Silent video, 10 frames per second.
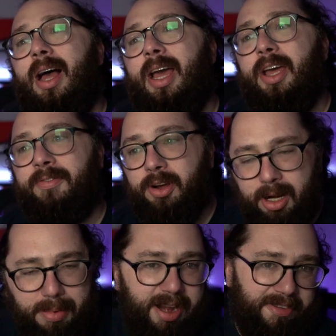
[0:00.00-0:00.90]
if you're going
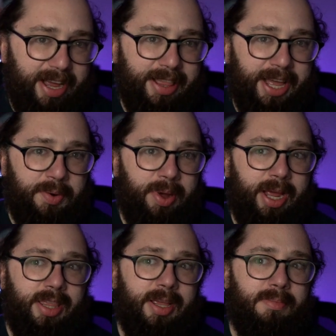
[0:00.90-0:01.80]
to modify it in that
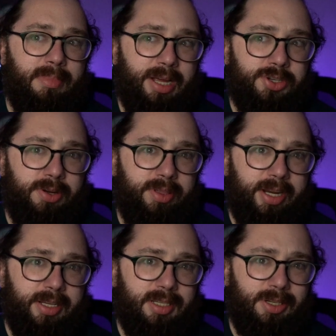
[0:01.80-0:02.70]
way, then make sure that
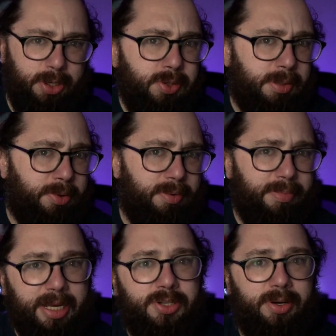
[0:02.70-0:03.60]
it's usable.
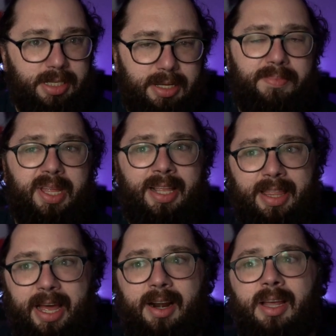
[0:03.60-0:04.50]
Make sure it's something
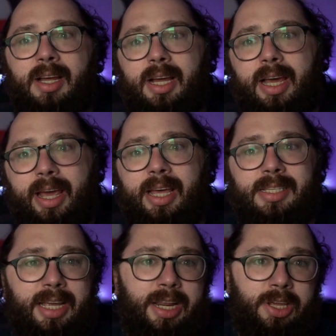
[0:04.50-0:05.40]
that is
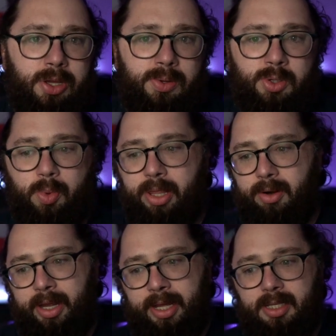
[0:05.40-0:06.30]
getting used, whether
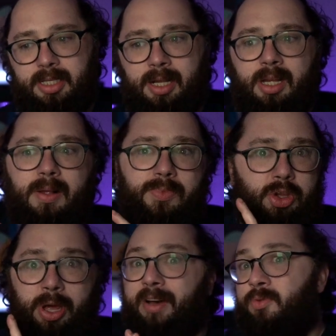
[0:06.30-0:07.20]
it's
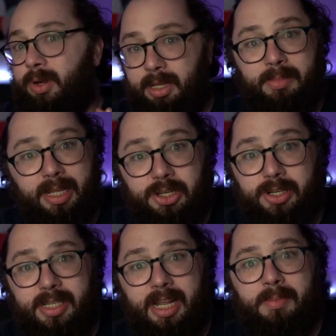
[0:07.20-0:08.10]
you have really
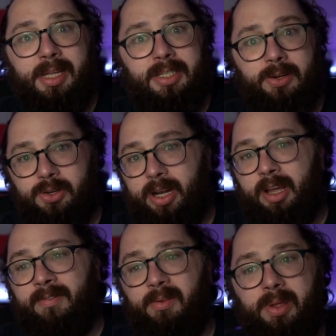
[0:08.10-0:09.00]
malicious enemies they're trying to
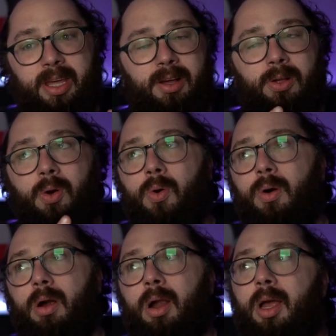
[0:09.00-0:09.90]
confirm the kill,
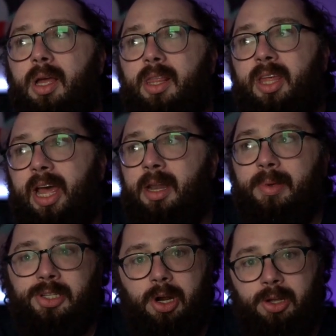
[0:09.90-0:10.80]
or the
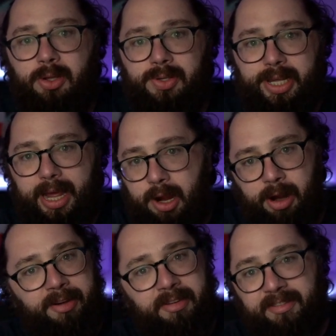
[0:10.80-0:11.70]
enemies are using
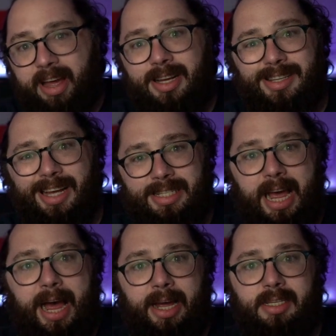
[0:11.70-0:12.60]
area of effect
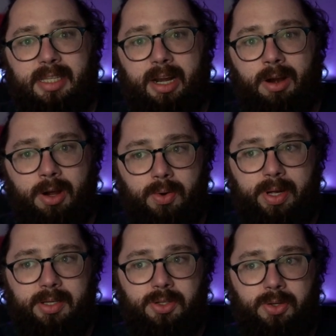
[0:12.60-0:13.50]
attacks that are
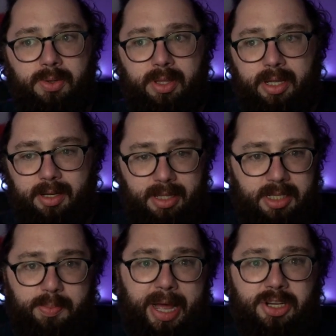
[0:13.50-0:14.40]
going to, the
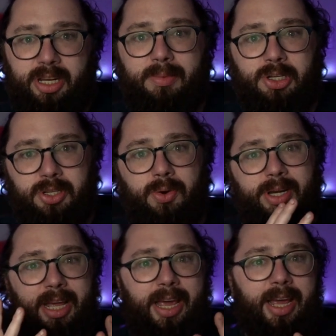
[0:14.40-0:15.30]
splash damage is going
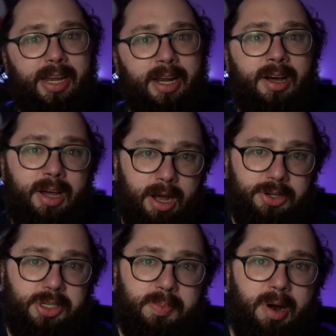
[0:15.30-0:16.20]
to hit an
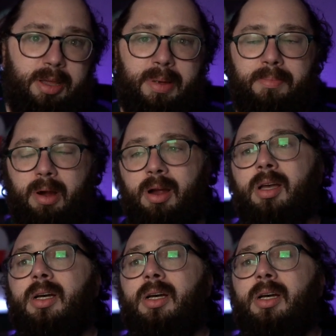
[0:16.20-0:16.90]
unconscious party member.